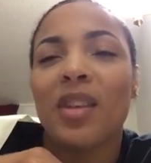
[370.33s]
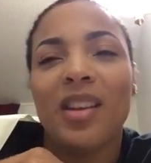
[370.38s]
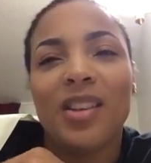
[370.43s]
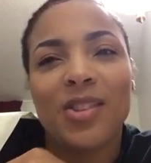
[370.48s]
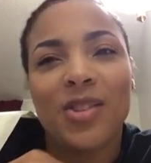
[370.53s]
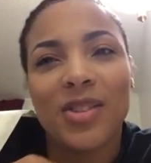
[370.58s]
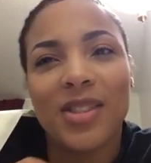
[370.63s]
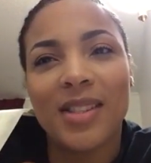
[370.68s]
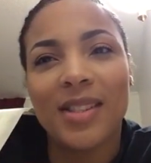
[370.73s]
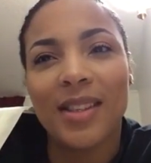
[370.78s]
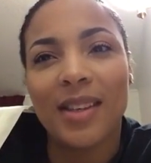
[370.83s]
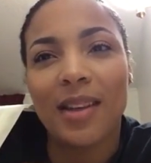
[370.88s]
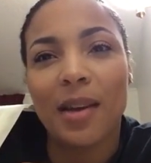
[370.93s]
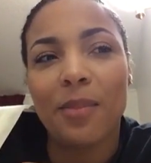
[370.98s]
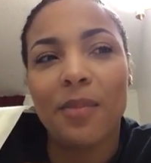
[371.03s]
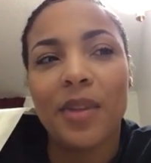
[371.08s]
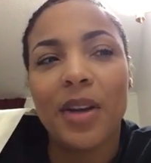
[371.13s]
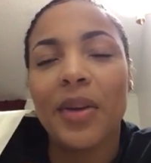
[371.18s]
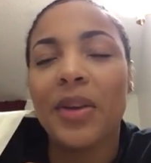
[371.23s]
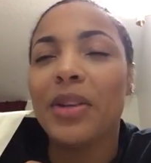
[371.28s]
interesting.
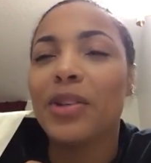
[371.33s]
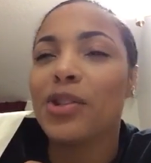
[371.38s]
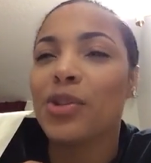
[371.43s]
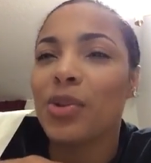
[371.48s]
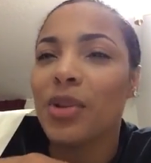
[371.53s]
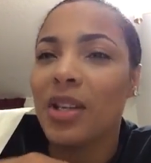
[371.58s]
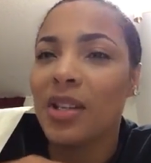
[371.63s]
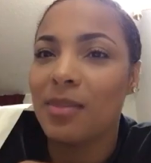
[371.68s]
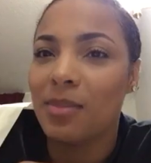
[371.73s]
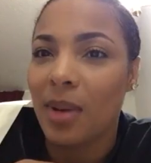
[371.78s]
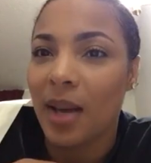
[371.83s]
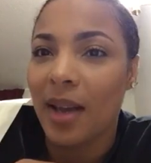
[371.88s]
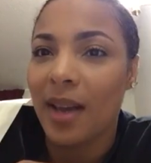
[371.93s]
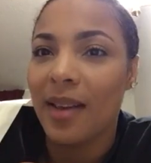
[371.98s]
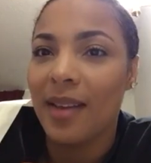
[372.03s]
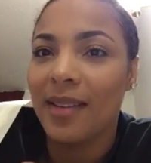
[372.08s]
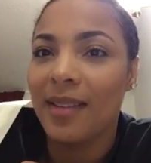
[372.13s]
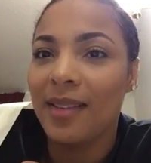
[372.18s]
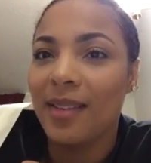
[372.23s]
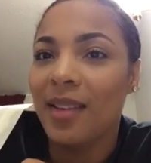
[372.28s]
I'm very intrigued by
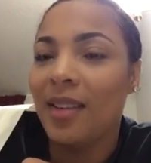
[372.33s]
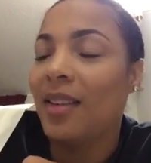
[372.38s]
it.